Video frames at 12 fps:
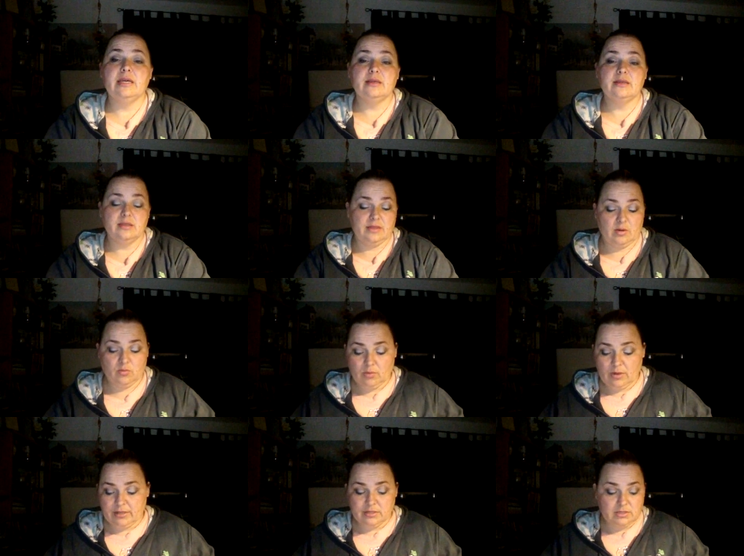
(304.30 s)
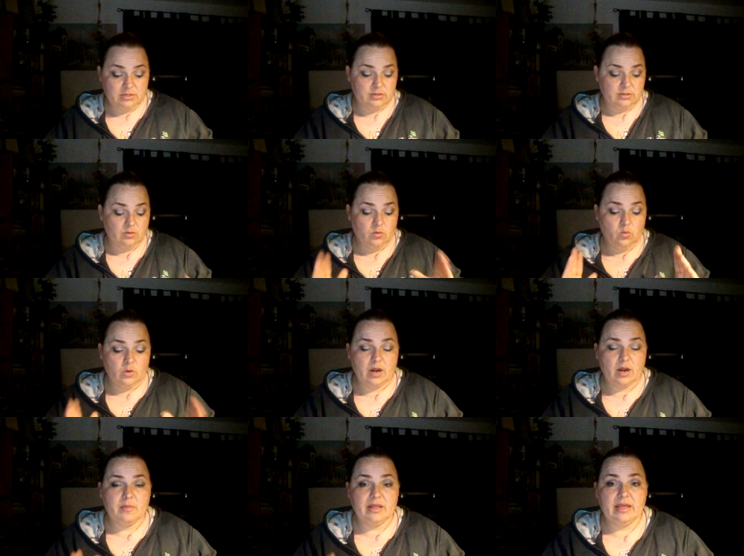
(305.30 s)
is, that runs
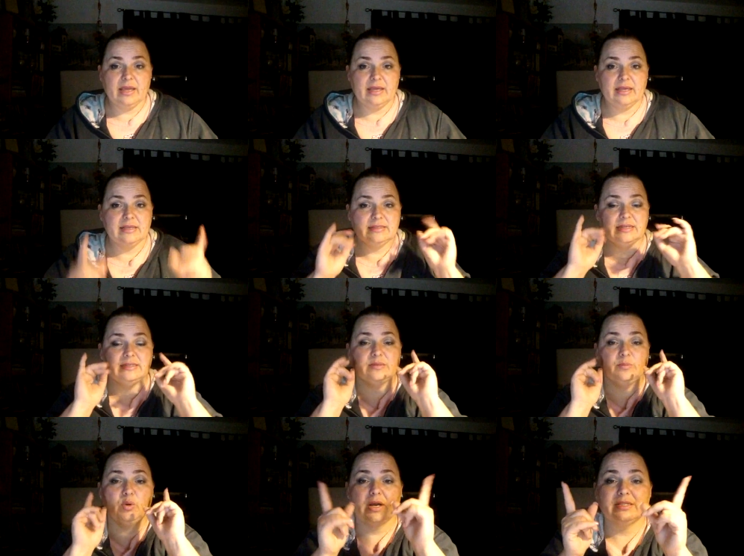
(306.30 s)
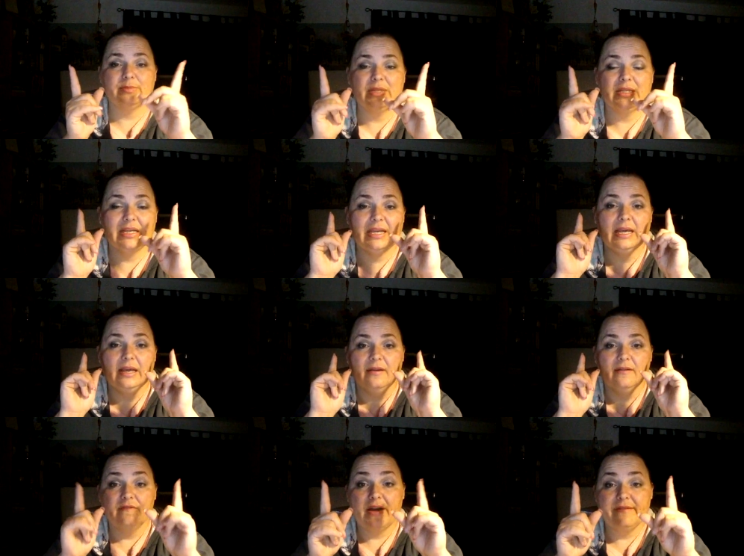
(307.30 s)
where my leg is is approximately
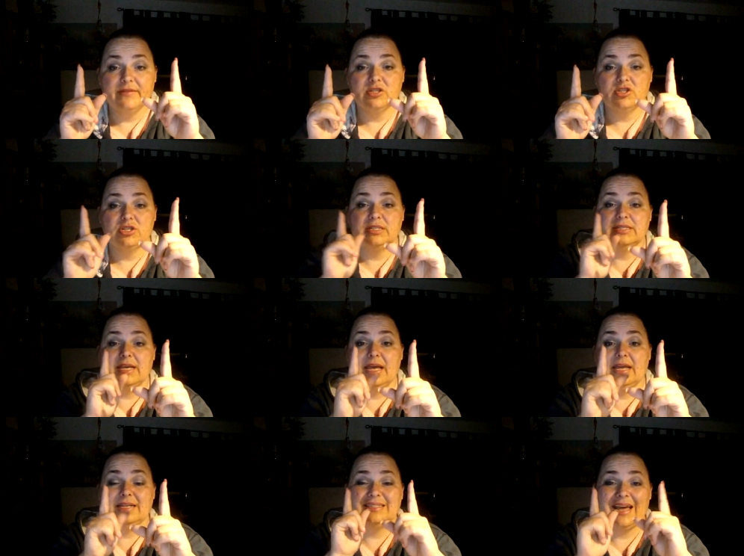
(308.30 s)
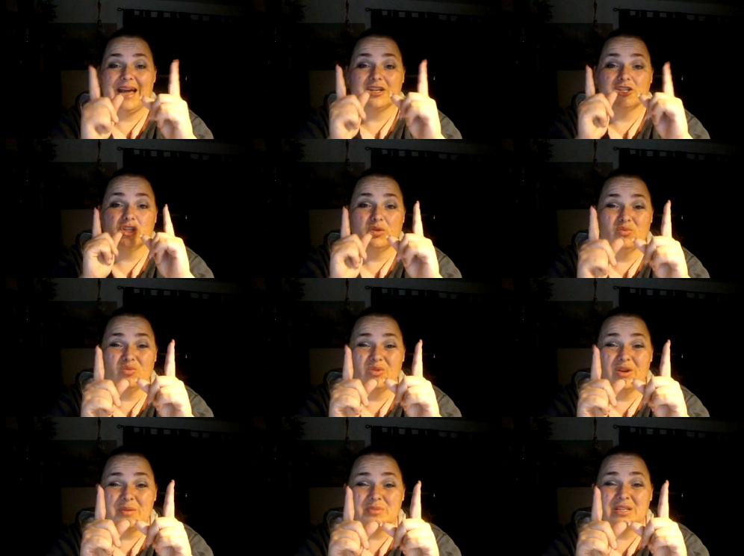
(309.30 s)
5 inches and it's actually
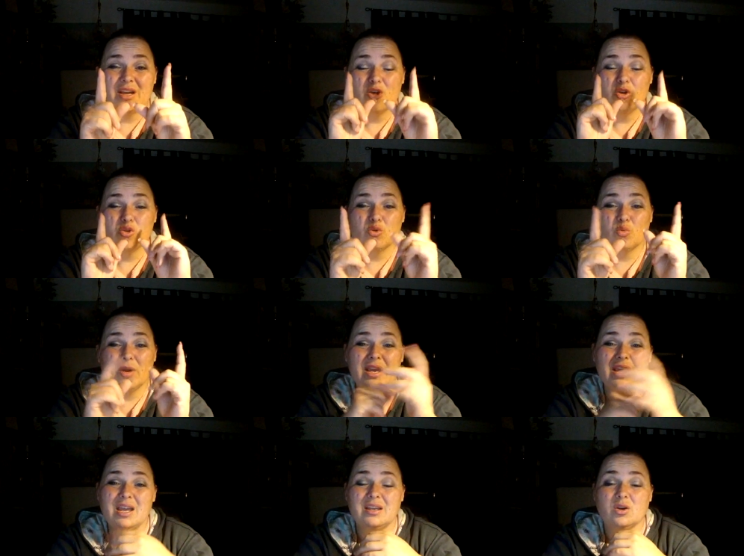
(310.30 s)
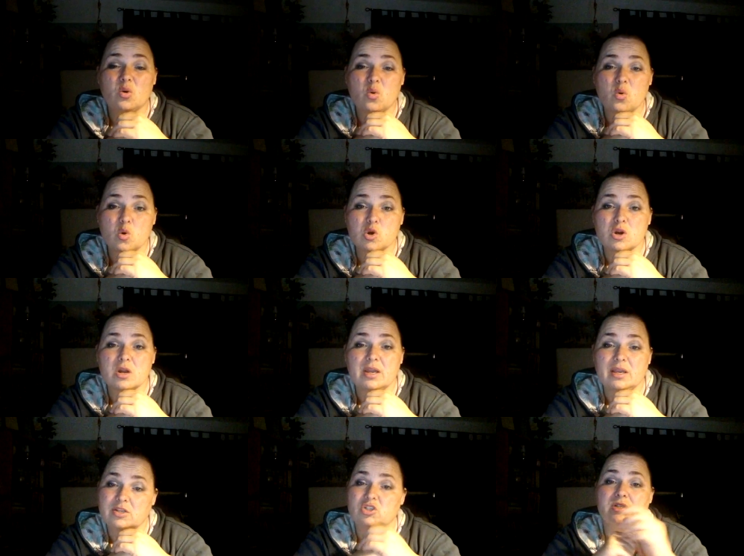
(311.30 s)
ripped three and a quarter
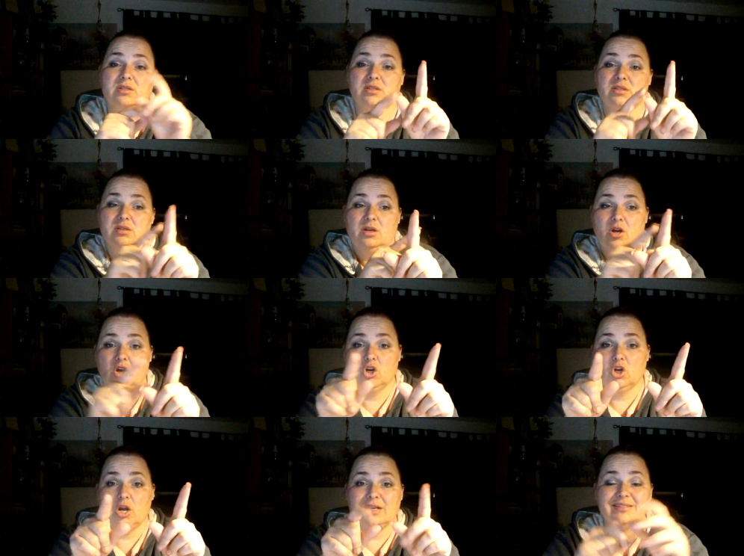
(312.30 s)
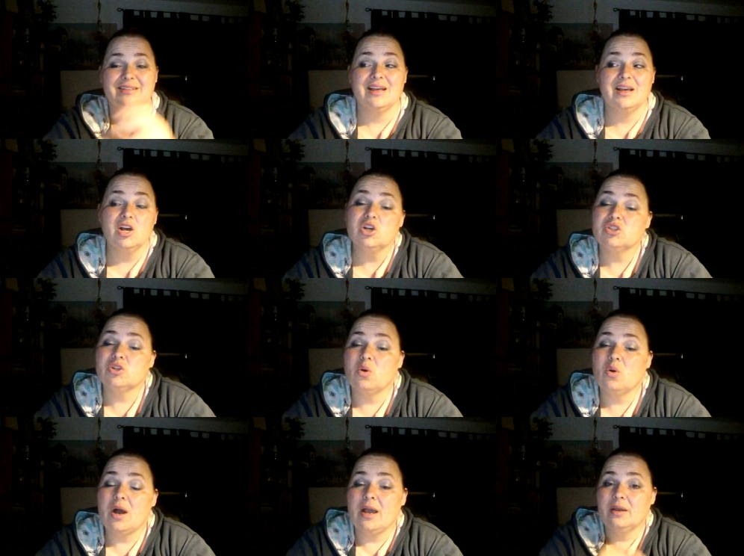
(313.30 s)
inches across.
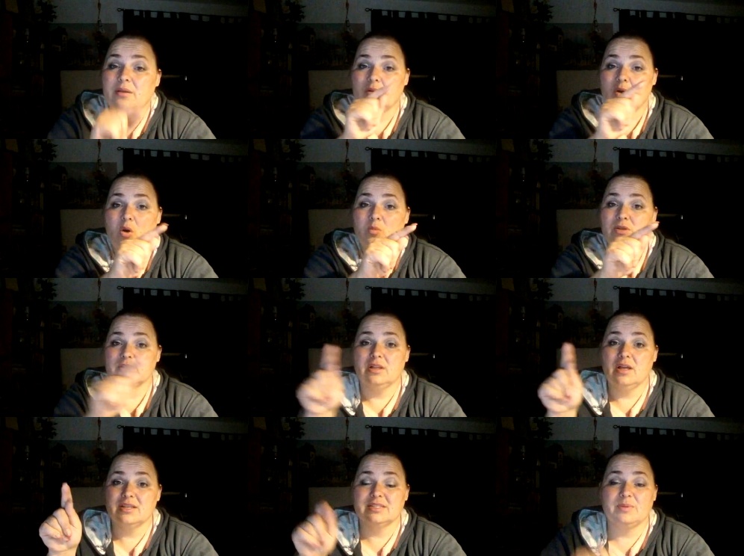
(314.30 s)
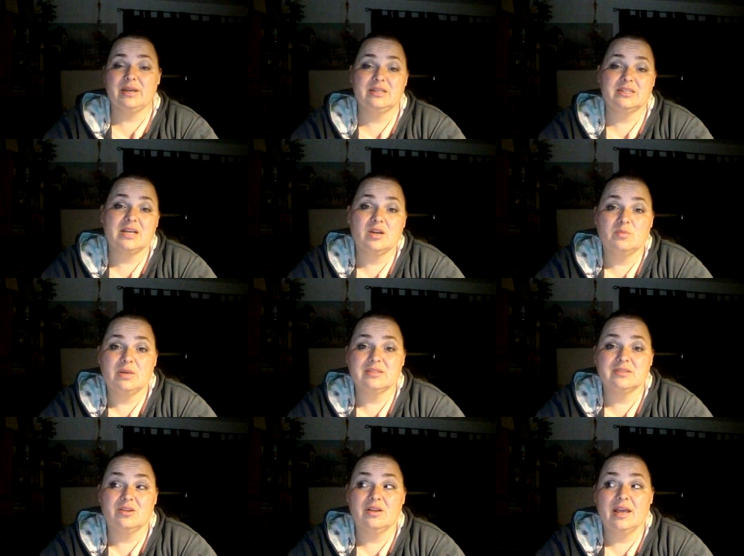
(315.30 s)
So I almost lost my entire
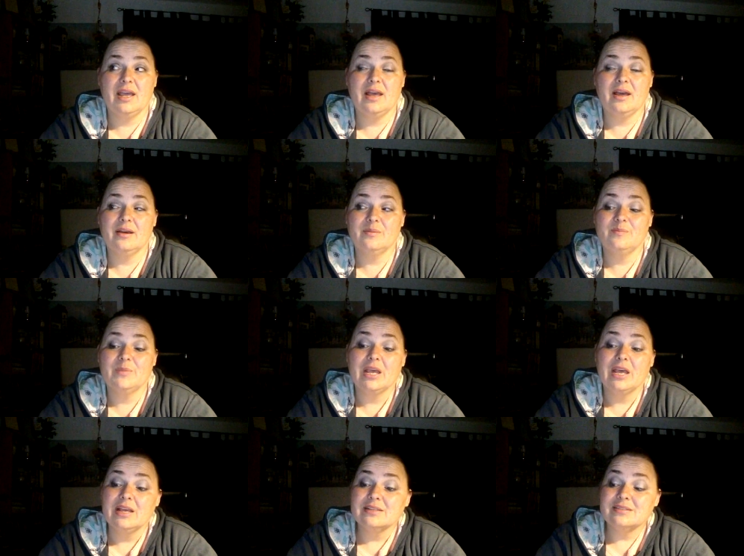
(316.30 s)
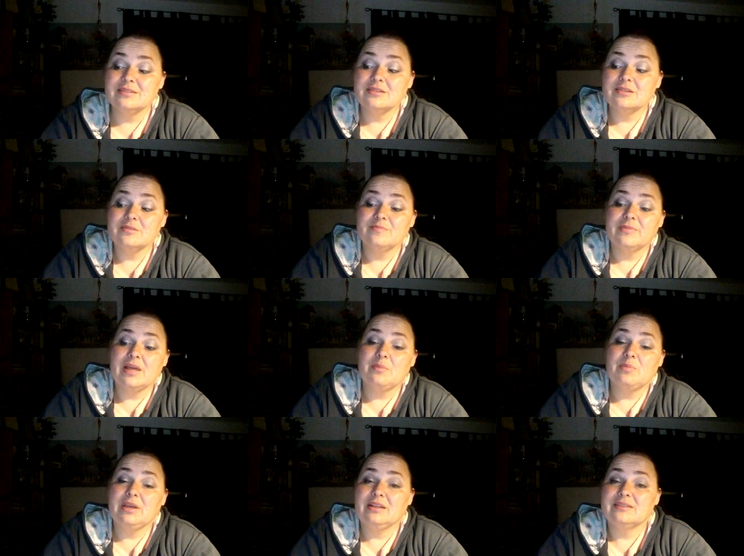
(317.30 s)
muscle. Um, still,
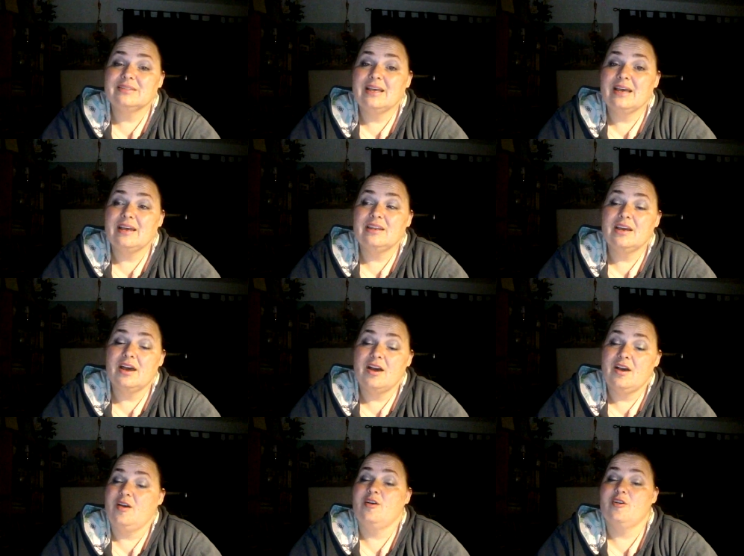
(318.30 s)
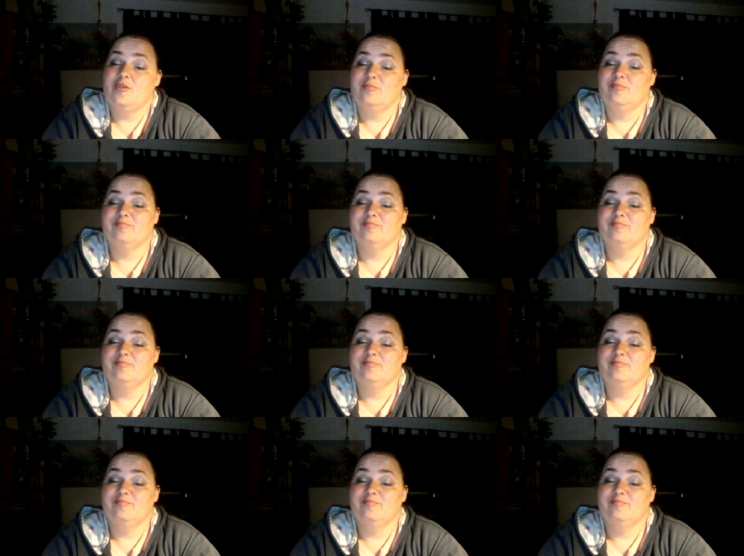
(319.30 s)
that being said, uh,